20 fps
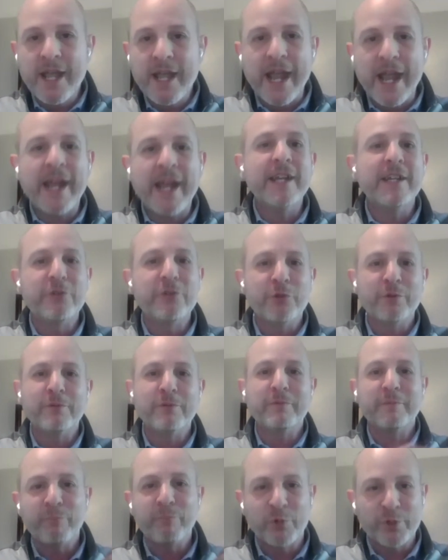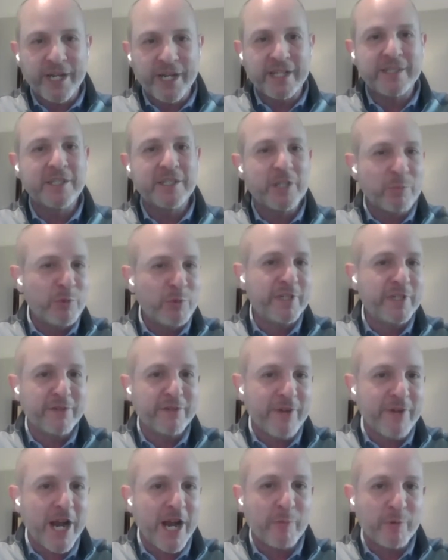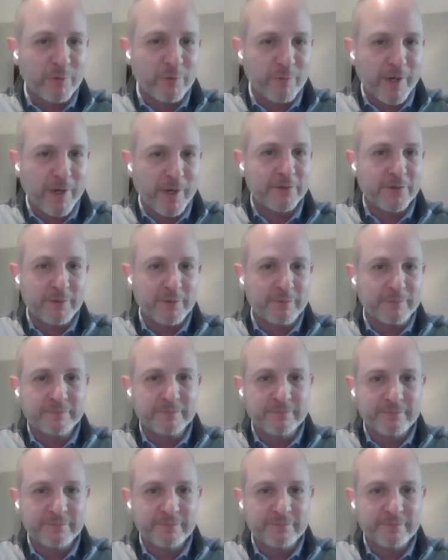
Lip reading: and you're protecting the community environment around you.